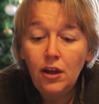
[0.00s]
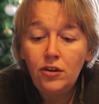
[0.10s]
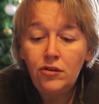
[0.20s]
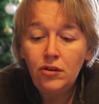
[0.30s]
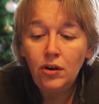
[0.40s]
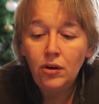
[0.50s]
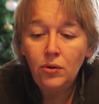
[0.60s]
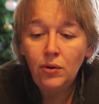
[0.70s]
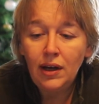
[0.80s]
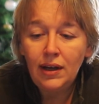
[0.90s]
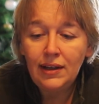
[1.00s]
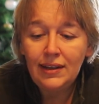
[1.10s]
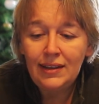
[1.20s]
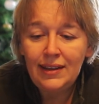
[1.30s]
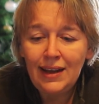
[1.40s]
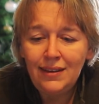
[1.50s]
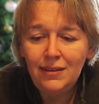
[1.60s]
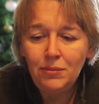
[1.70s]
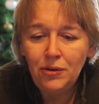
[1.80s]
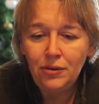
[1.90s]
So
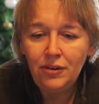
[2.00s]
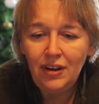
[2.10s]
that's more